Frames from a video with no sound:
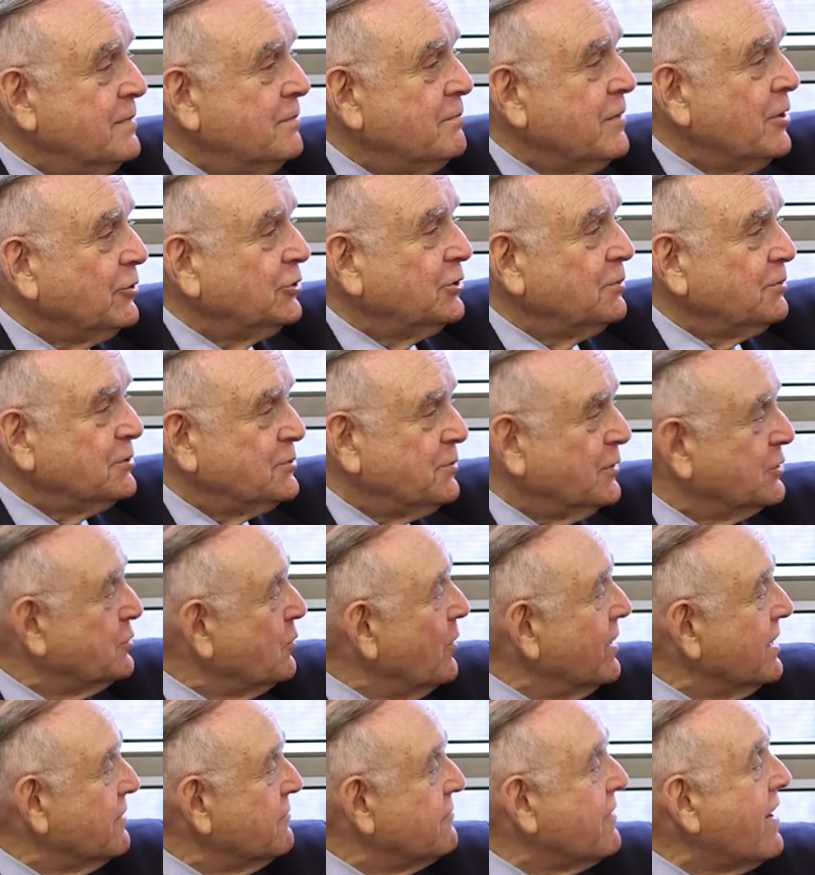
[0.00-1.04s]
multiples were
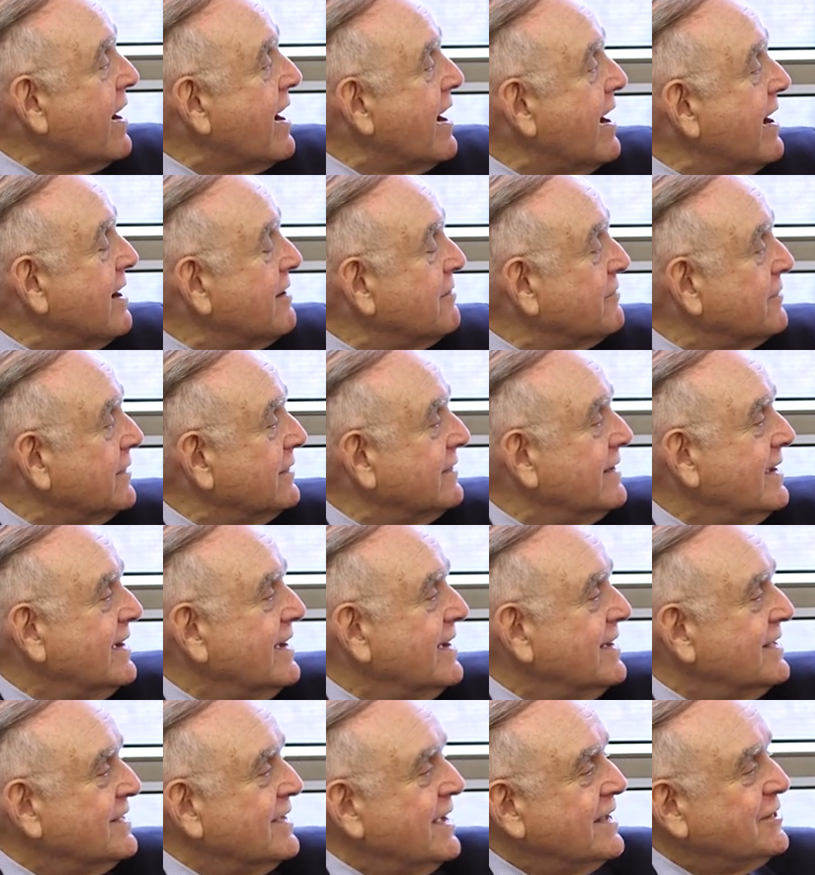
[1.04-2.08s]
25 and
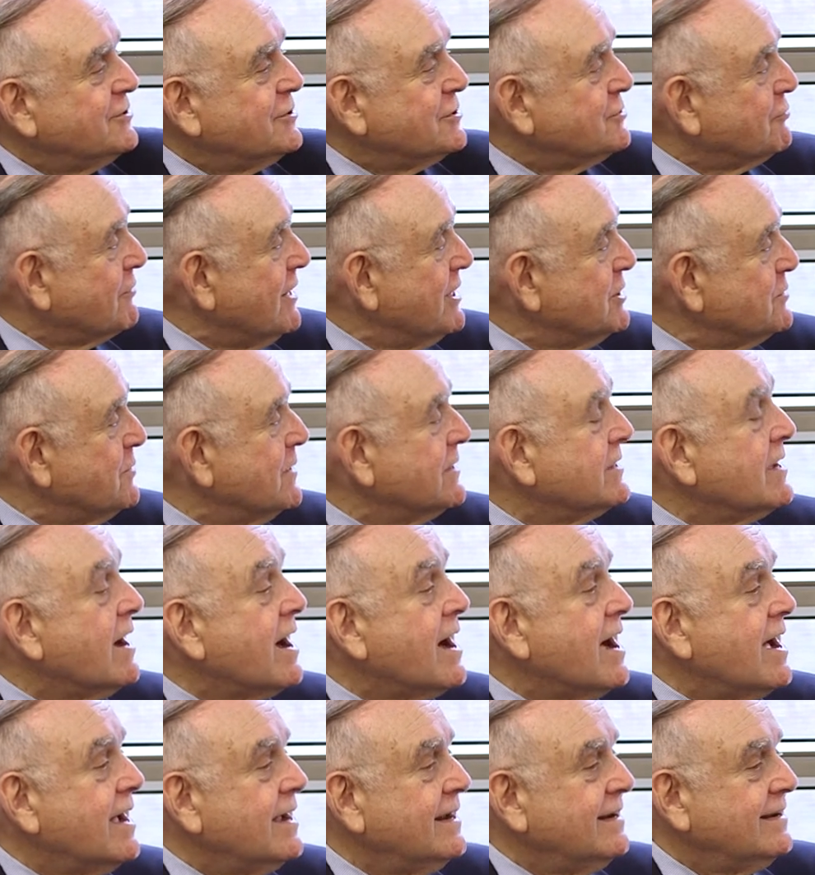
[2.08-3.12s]
interest rates were
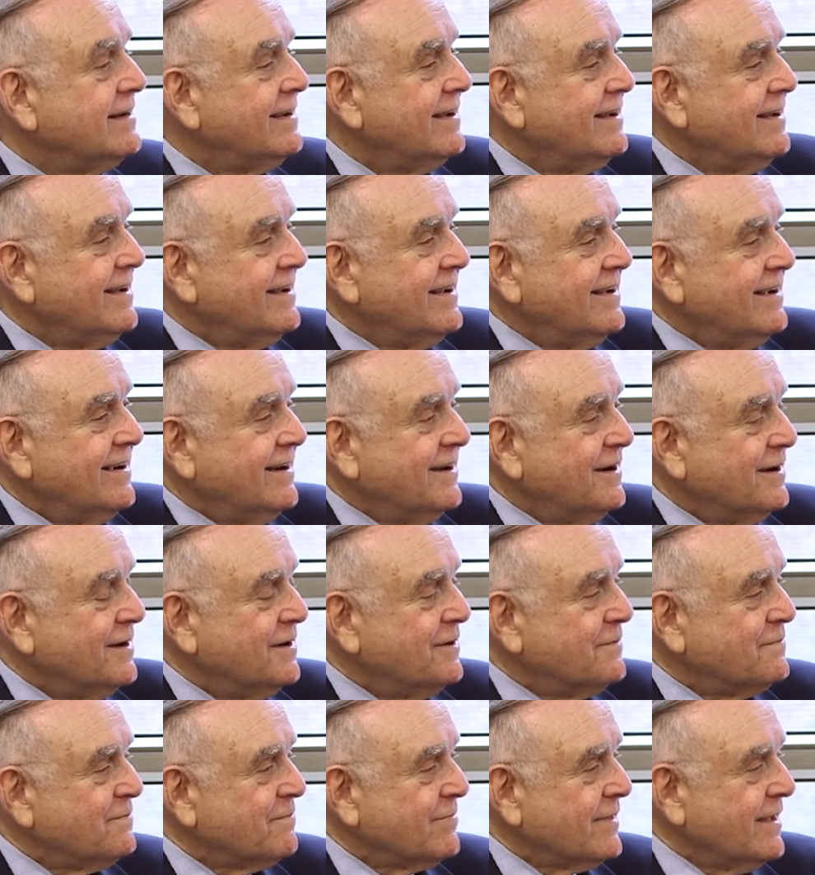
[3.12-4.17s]
9. Uh,
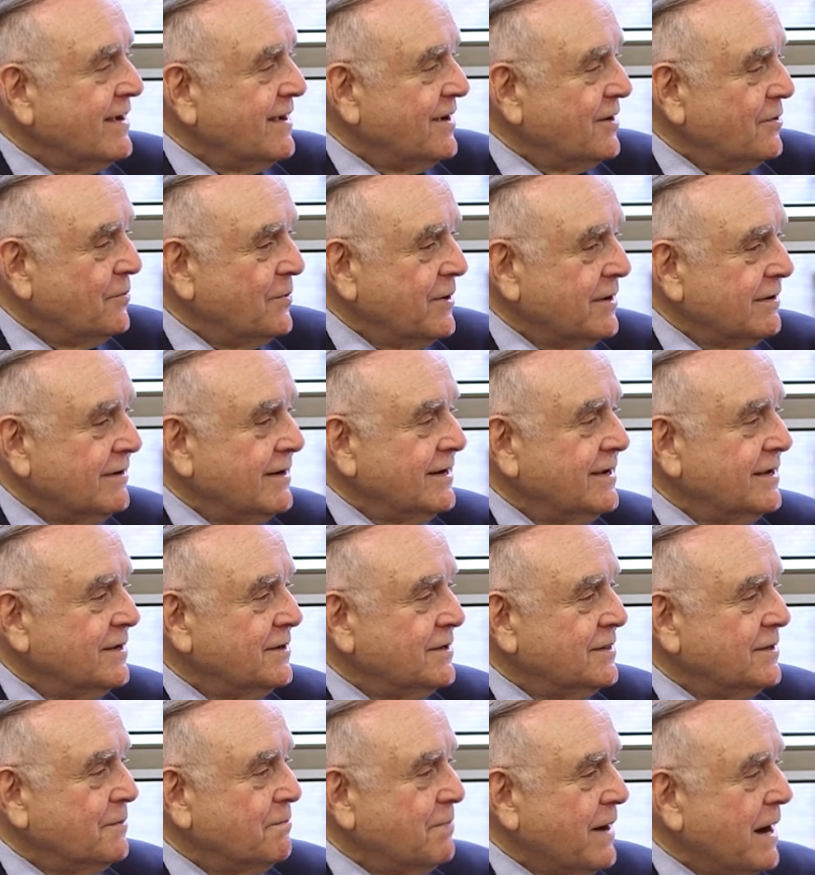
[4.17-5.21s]
we're,
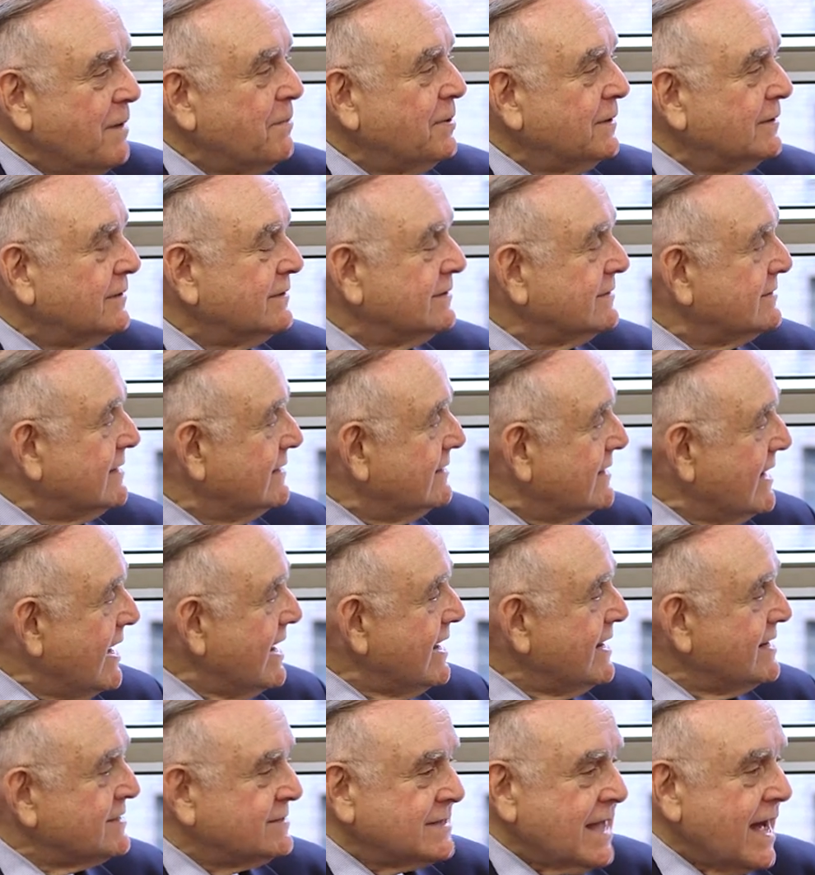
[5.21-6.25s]
the bubble
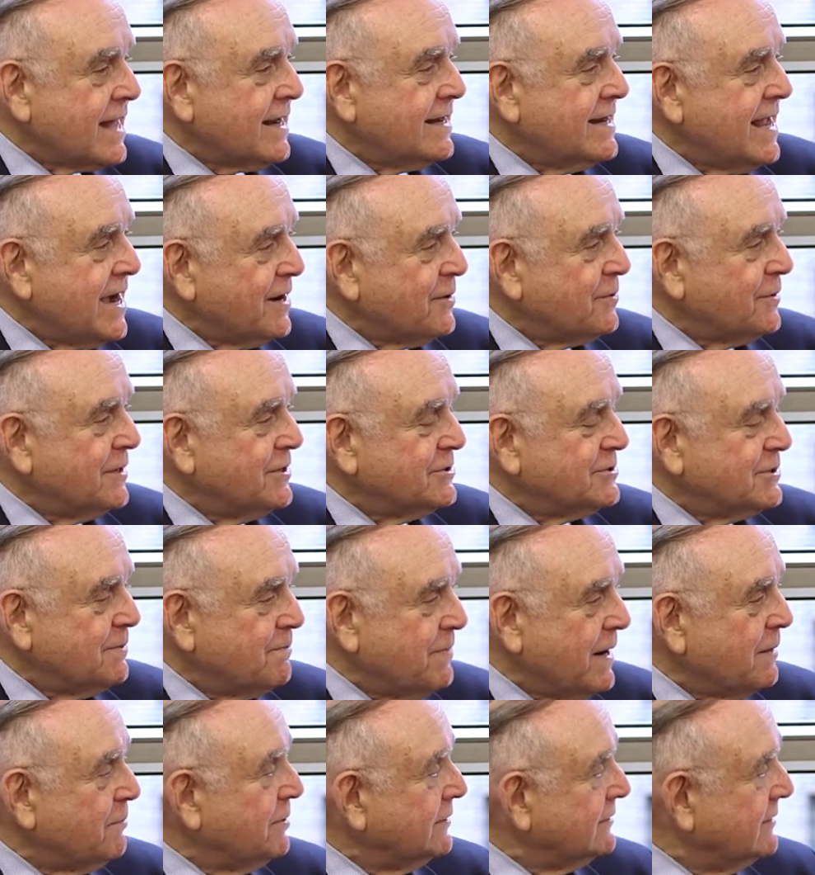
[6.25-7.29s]
today is not in equities. The
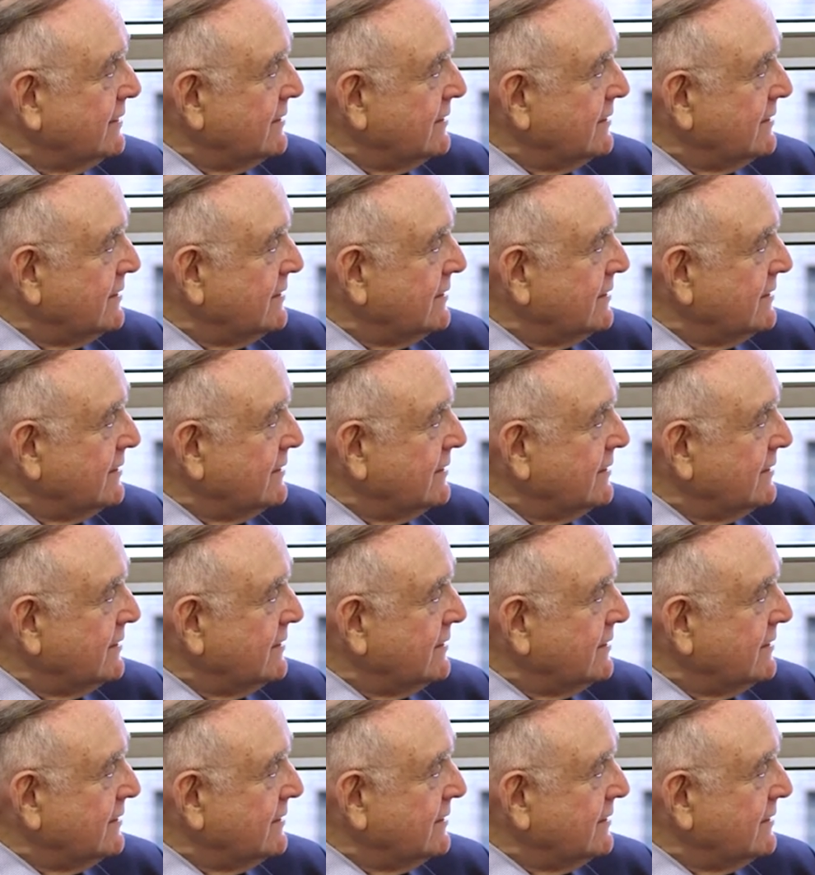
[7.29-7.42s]
bubble